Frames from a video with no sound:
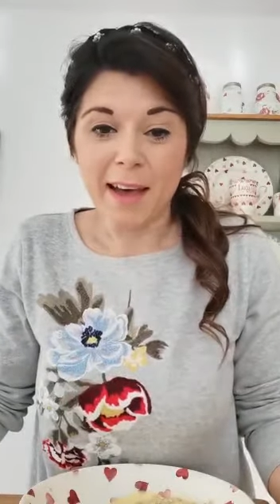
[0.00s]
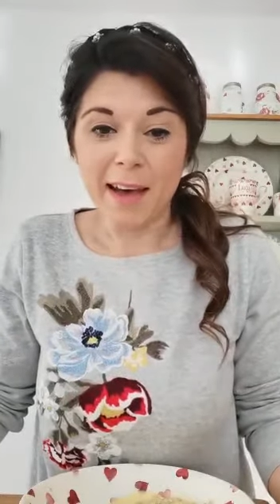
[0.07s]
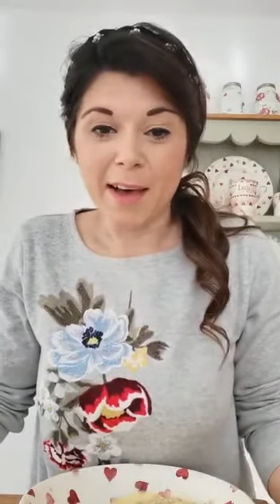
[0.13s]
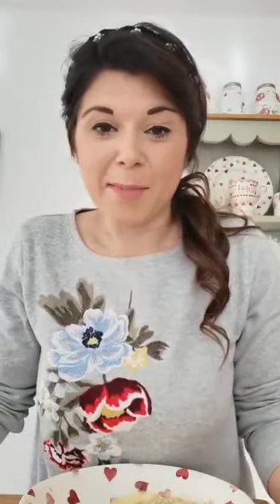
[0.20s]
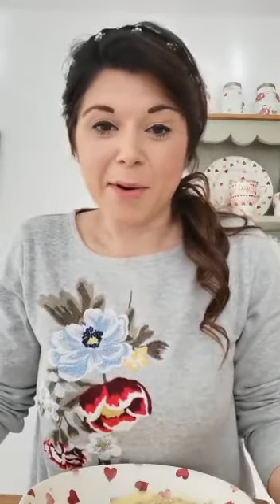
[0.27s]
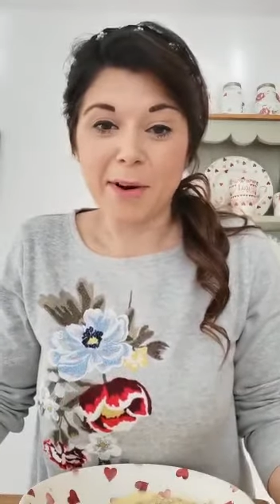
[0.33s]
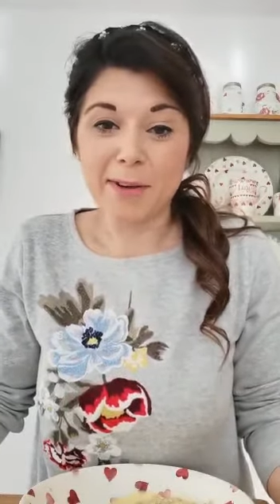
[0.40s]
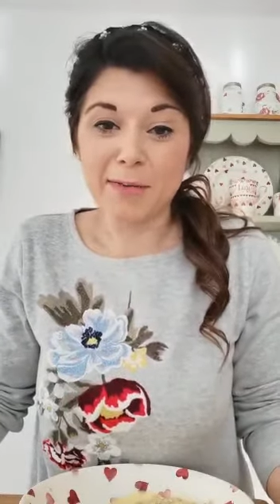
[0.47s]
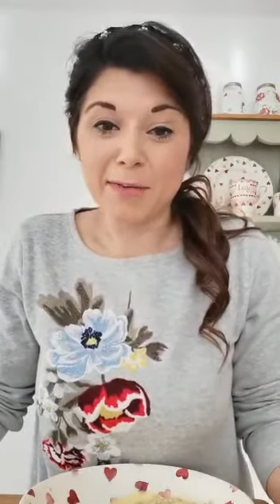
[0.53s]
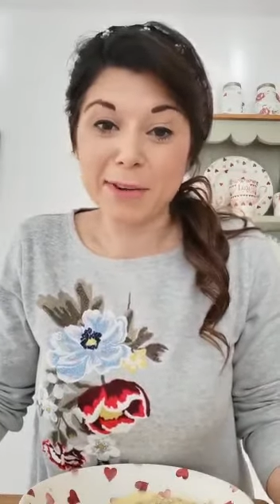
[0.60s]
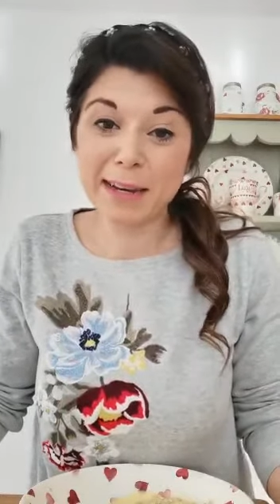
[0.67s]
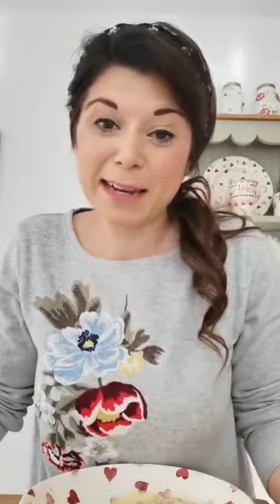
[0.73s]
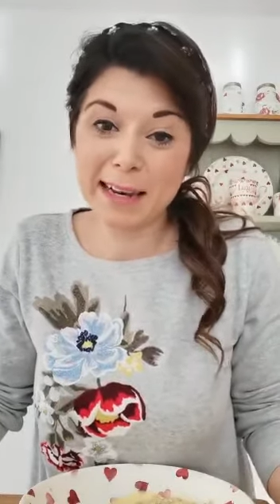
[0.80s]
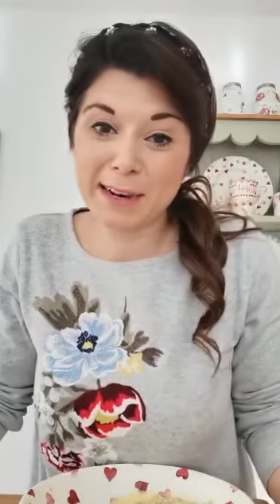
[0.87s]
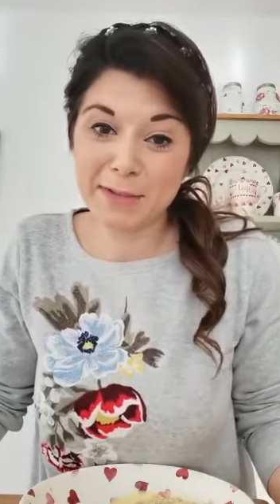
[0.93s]
Um, I'd
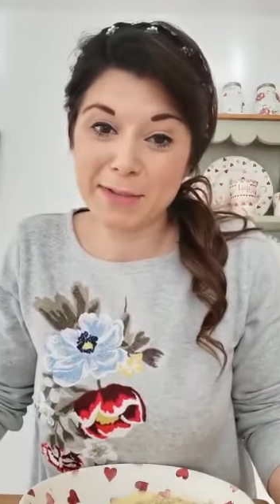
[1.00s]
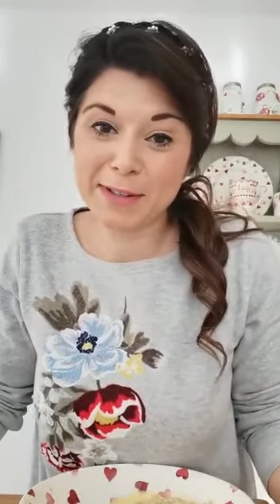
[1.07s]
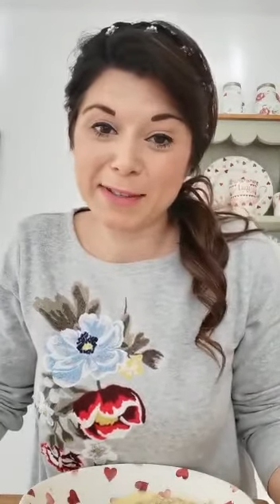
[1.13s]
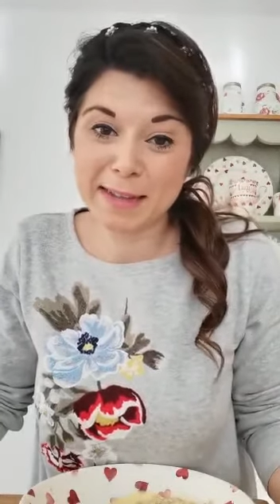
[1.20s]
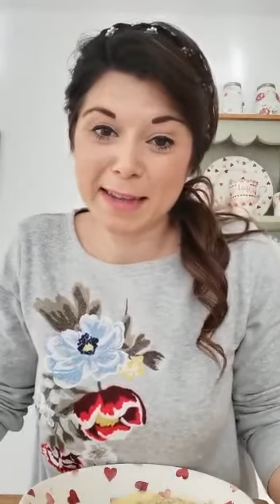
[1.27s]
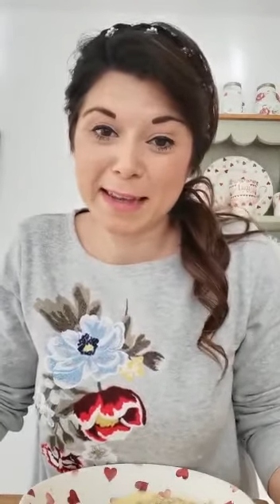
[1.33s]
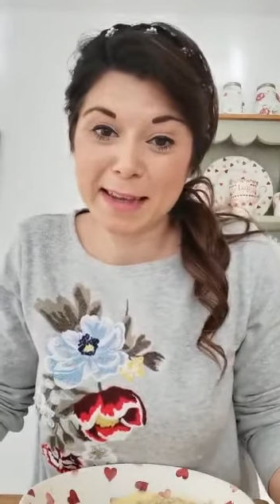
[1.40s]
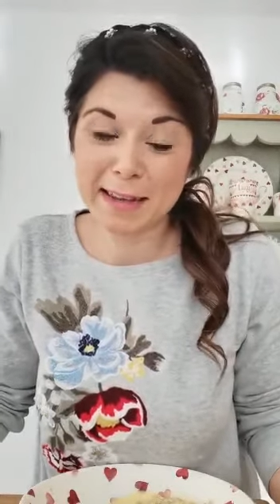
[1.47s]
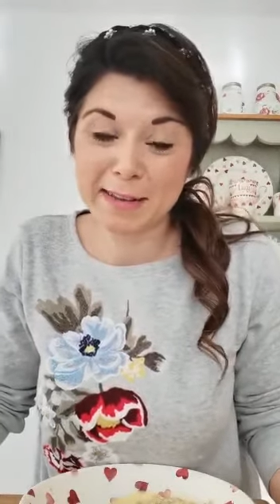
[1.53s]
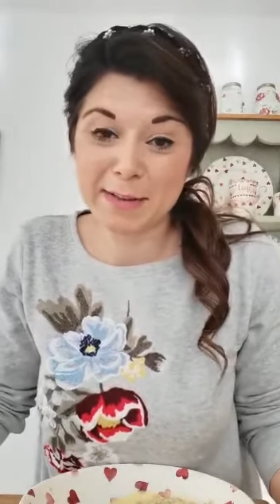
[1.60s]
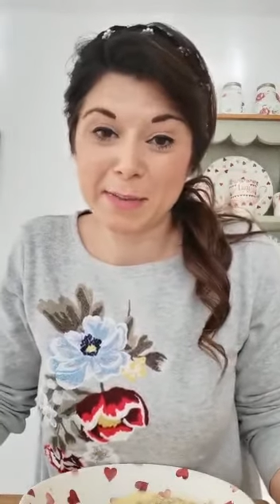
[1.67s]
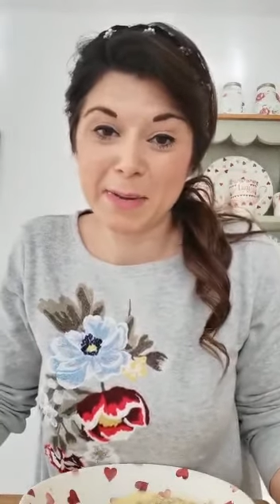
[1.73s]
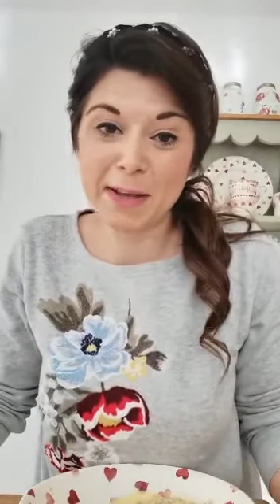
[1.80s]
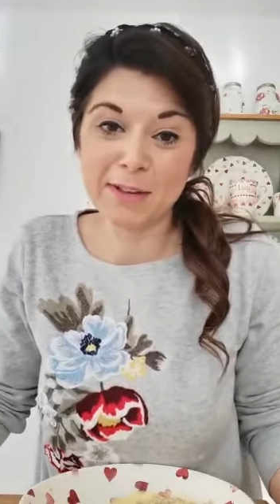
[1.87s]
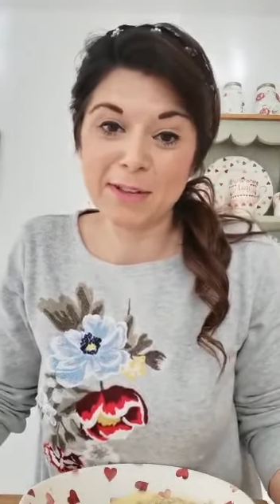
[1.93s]
really love to see
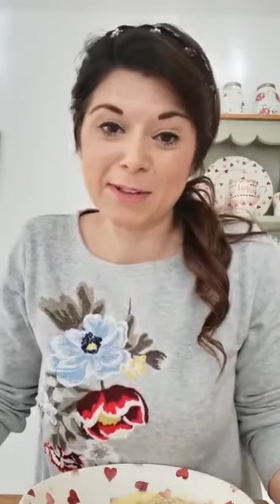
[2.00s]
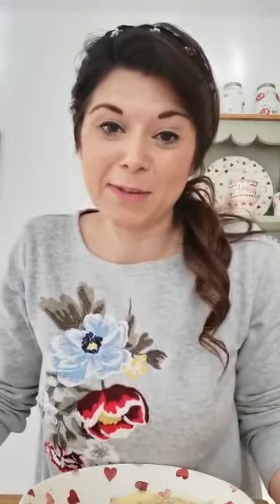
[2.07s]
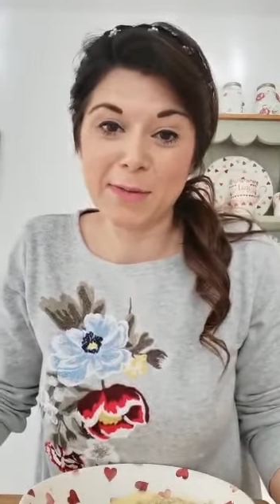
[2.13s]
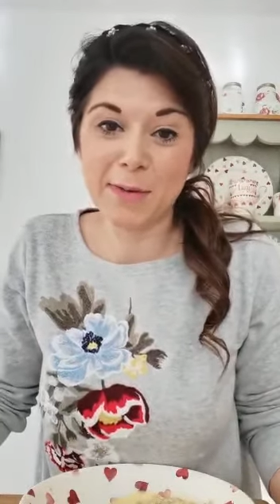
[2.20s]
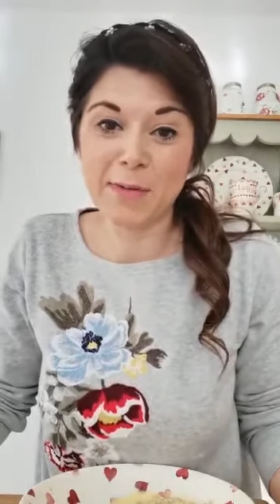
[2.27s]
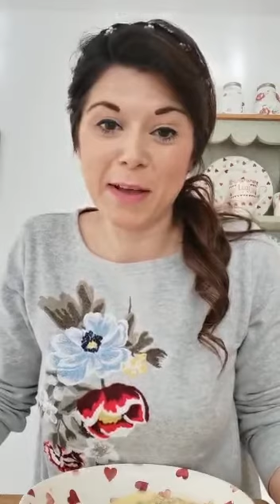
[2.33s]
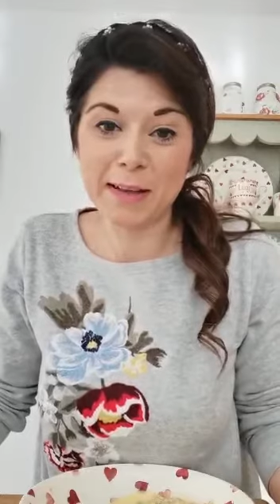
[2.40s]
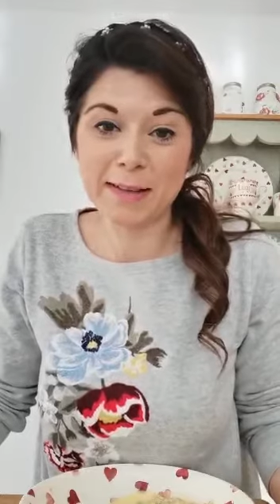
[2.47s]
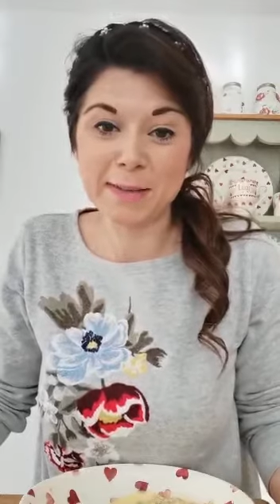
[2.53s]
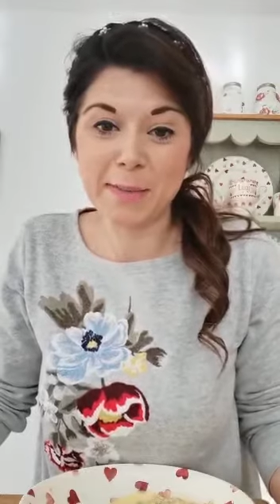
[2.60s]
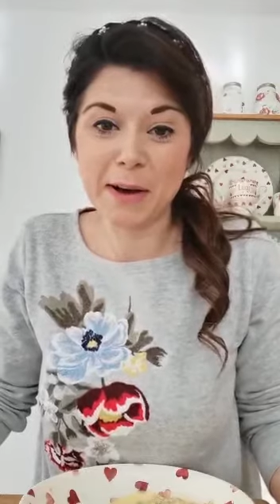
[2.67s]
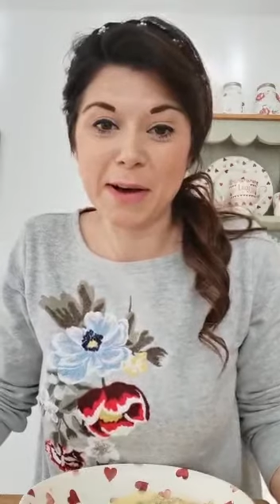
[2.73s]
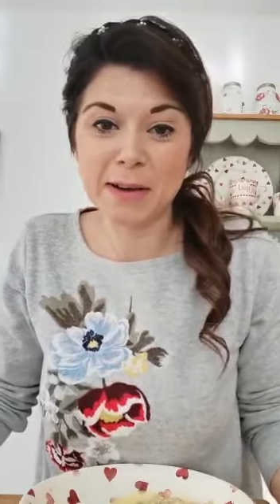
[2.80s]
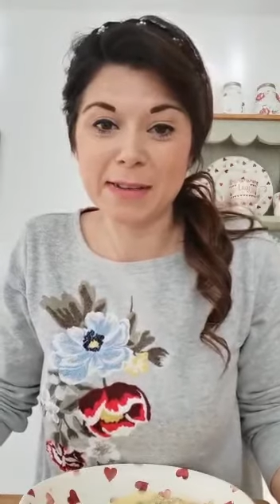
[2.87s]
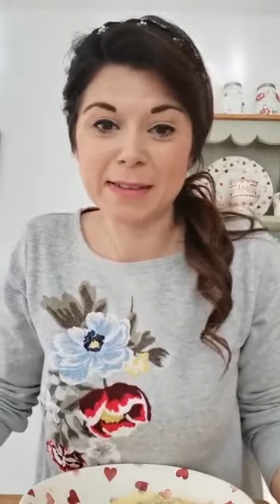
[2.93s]
some pictures of your face
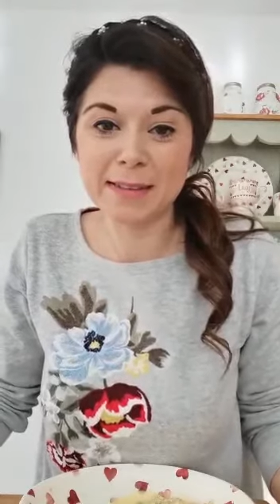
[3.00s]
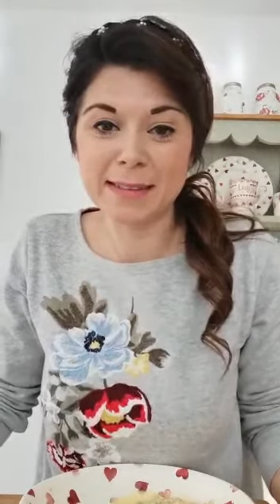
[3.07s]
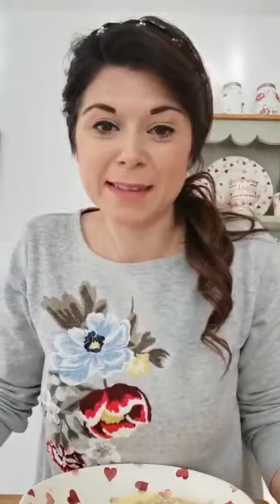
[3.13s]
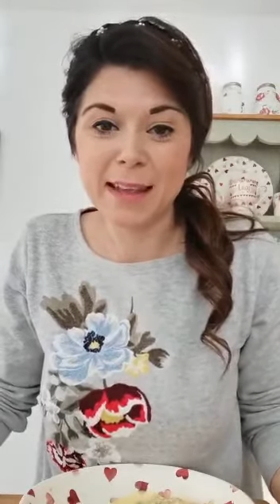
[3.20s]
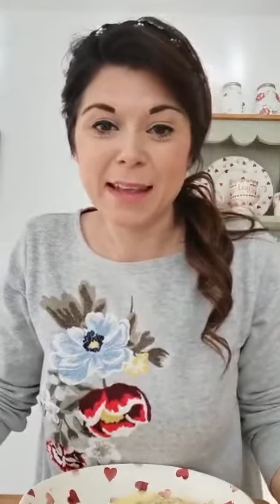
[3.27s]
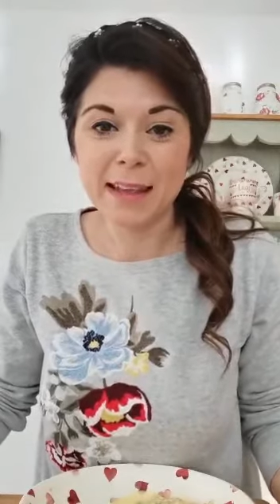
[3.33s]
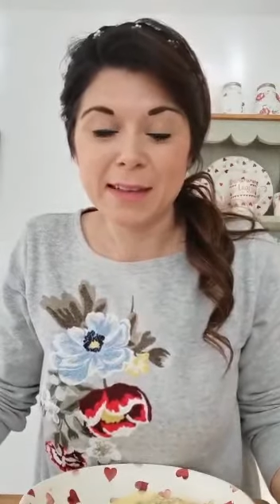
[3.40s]
masks.